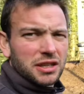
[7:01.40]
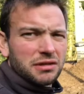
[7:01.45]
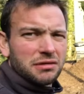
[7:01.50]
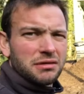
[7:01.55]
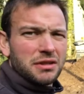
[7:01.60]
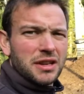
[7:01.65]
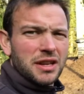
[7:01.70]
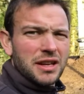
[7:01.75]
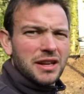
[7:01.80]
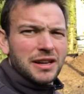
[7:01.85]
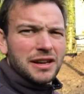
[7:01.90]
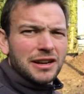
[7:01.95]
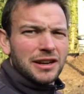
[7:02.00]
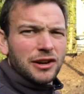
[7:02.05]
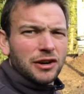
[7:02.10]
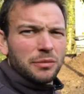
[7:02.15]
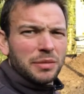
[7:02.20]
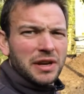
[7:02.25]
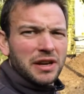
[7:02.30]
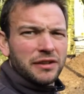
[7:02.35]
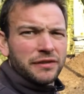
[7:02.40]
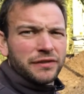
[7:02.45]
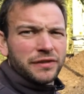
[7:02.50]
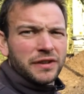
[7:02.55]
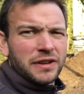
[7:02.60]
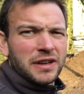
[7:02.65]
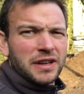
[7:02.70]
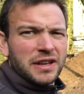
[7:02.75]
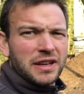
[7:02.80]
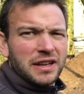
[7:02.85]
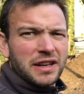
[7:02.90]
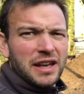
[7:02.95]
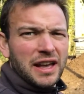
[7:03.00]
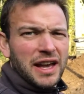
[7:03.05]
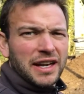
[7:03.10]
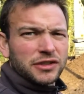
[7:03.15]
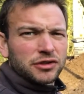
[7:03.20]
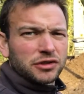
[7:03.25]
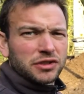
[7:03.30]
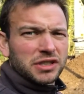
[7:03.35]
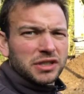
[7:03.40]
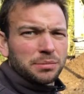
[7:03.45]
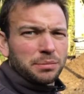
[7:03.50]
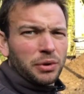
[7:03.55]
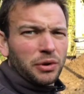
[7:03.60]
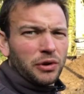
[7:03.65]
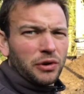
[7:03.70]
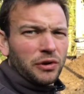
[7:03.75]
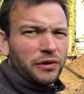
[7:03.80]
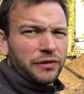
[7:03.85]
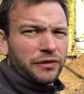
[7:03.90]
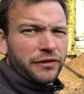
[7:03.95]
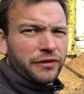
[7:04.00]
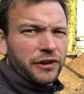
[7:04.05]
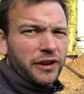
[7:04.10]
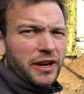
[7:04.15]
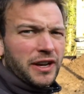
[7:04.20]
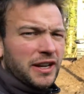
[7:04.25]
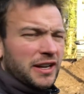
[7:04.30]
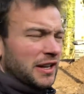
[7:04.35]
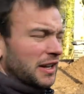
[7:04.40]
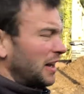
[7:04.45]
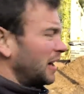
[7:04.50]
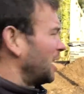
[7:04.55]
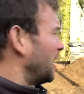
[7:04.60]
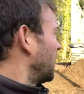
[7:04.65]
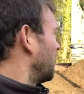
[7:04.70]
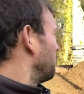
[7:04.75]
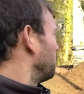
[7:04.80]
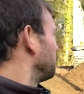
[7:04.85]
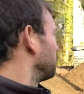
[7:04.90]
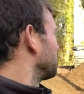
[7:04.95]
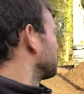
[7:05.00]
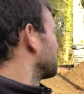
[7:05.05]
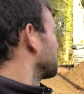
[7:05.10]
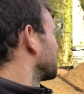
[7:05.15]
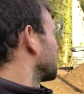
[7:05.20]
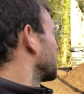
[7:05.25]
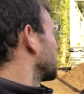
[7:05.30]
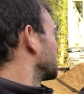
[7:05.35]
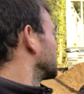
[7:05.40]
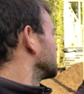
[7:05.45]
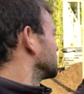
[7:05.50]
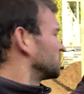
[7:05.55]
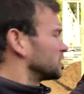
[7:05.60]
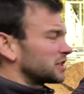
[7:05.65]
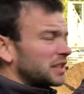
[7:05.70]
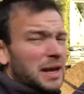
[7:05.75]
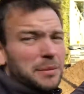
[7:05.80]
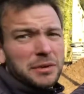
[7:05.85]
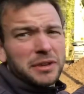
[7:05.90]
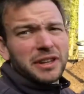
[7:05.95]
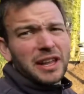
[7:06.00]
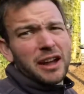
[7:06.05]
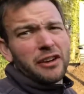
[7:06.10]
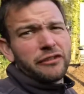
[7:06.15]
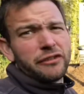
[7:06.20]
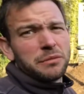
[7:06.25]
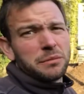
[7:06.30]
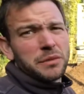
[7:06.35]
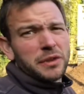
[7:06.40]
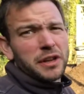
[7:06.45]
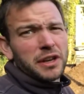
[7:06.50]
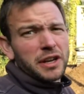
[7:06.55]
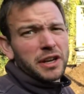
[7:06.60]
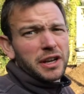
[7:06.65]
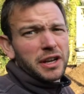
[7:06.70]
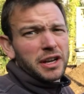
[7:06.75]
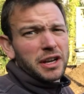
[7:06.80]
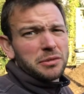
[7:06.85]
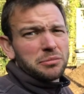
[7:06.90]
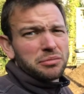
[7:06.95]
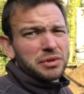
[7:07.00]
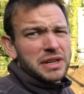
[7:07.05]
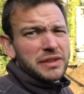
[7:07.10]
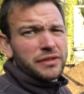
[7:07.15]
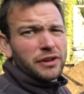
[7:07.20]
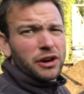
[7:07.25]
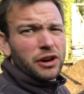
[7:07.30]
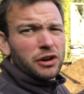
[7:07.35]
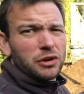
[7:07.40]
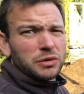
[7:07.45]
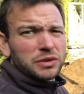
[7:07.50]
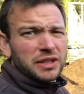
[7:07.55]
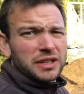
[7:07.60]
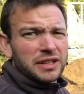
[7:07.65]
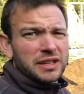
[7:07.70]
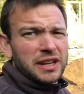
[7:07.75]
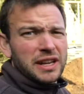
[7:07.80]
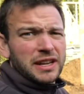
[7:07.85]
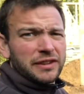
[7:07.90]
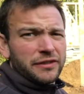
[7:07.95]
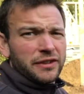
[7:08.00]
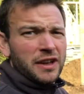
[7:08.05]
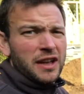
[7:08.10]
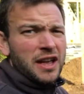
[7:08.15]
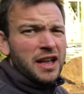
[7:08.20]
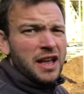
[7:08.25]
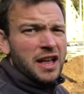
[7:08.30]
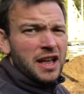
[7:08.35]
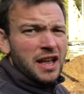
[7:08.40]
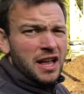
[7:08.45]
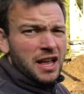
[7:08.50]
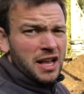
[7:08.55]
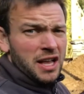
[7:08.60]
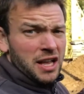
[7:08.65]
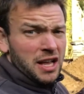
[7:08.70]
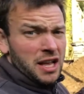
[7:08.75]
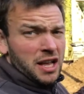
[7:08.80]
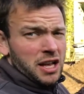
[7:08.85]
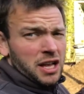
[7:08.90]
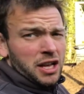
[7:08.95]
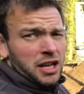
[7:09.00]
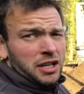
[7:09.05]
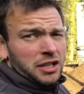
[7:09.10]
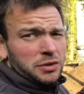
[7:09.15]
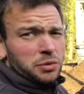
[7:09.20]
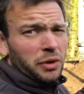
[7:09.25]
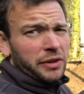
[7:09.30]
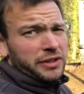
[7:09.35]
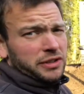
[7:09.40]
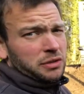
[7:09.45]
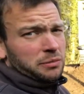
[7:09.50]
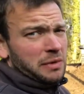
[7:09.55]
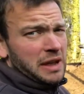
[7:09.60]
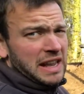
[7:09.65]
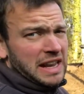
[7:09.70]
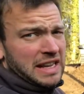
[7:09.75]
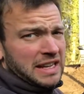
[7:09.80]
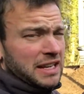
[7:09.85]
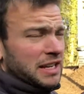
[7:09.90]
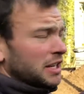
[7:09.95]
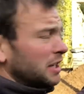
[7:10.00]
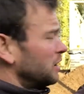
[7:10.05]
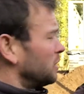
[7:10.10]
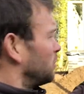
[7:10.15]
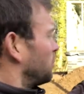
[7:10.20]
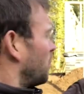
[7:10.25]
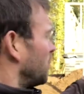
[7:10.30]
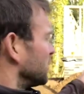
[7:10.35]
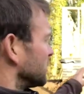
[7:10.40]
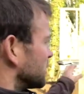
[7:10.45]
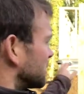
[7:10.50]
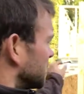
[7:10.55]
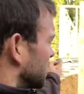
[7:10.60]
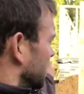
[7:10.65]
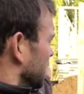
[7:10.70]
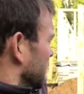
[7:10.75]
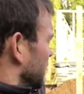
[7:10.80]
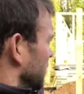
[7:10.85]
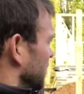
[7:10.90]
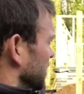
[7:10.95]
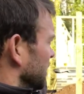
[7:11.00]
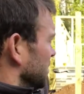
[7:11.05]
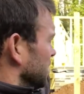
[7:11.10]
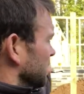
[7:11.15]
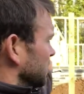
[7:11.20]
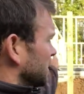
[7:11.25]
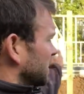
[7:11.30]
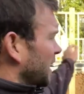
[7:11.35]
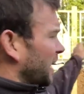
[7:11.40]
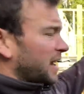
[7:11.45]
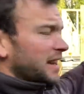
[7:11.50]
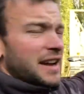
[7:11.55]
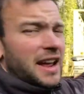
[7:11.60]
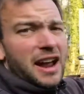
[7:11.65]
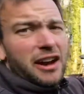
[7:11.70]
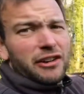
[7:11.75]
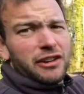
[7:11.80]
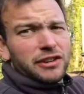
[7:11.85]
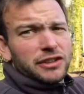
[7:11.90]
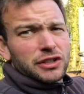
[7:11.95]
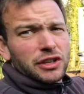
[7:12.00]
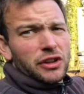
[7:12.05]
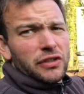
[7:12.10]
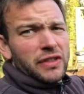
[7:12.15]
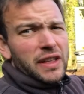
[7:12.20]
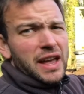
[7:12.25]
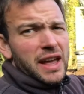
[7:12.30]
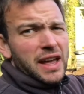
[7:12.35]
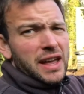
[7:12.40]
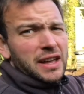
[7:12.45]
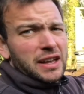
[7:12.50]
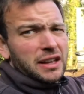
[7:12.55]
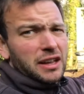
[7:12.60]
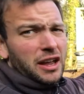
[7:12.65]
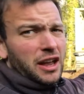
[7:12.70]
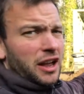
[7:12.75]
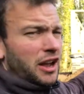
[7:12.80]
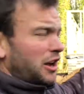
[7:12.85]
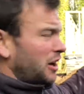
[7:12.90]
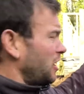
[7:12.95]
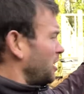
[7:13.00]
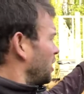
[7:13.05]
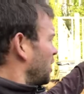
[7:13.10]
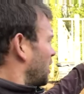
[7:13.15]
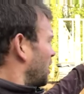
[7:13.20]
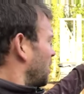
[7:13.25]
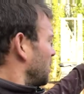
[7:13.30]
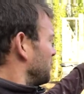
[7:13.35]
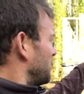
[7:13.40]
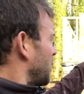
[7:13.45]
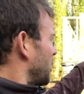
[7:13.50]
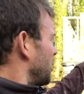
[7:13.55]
a little bit of extra support for it. Just kept it down from the breather holes underneath. So what this will mean, once the decking area is on there, I'm